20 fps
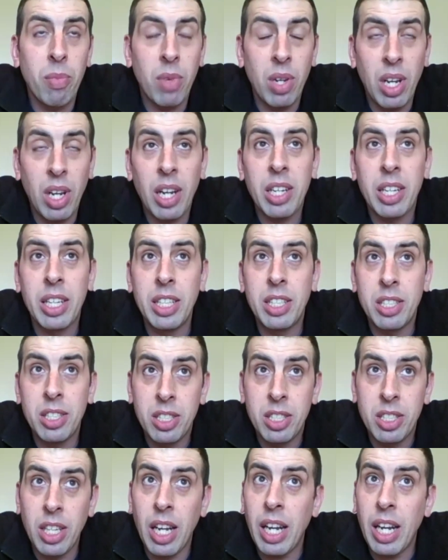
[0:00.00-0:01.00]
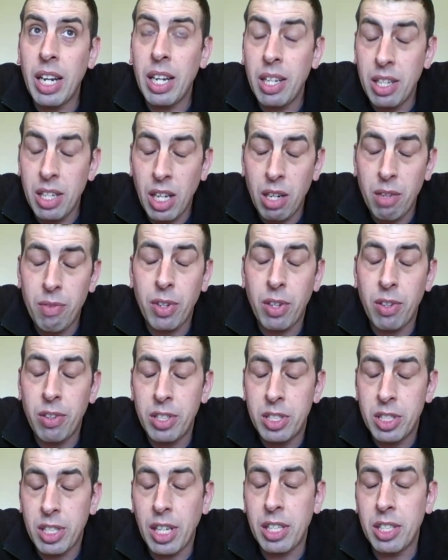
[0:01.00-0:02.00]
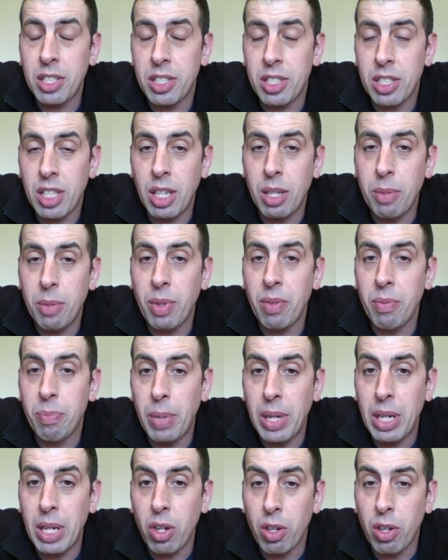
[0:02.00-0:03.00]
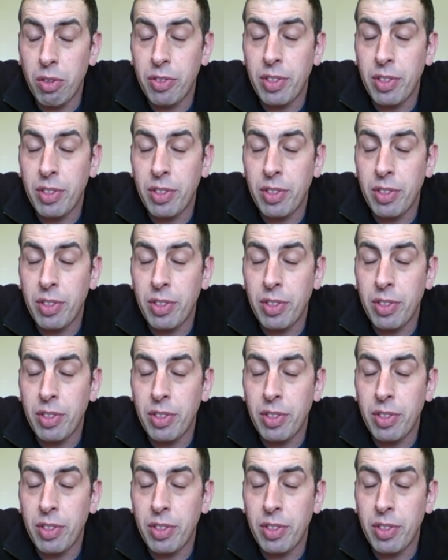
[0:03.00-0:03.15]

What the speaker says: lucky to say none of our estates team have been off.